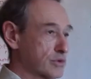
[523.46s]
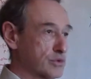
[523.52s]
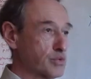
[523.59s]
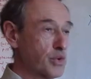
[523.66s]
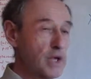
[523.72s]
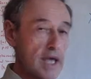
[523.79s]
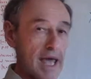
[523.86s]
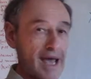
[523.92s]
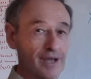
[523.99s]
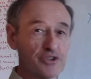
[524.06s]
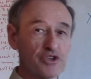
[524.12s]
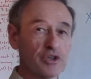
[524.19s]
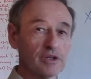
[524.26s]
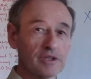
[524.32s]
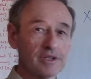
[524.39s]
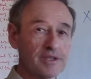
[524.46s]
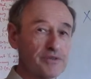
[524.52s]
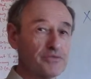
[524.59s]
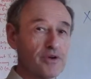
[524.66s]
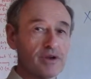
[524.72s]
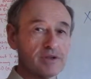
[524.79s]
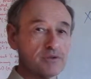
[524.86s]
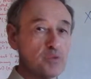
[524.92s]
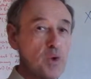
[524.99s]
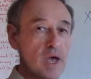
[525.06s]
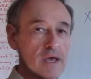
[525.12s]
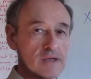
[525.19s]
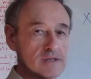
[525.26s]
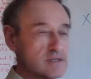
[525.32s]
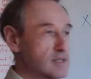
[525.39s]
three actually different
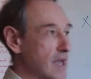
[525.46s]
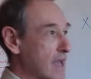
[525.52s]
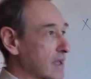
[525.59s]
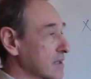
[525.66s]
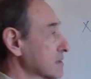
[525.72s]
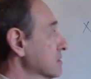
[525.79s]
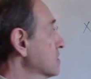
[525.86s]
ways. I can